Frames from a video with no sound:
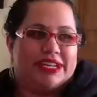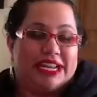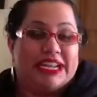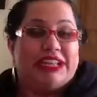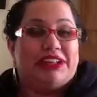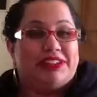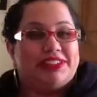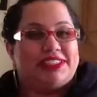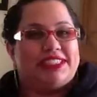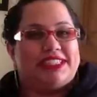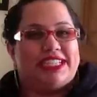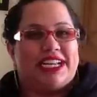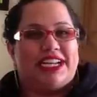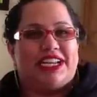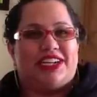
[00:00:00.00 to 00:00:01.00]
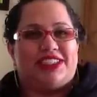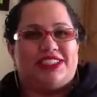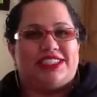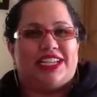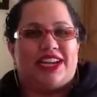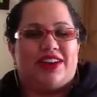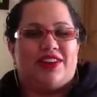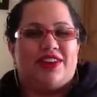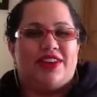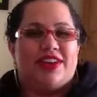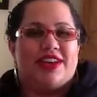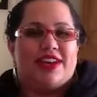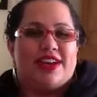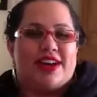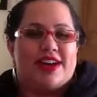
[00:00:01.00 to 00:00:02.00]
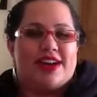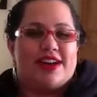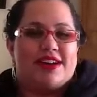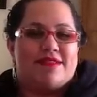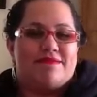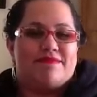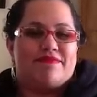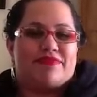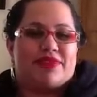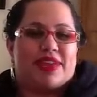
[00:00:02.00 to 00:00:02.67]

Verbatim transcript: getting close to ten years now, um,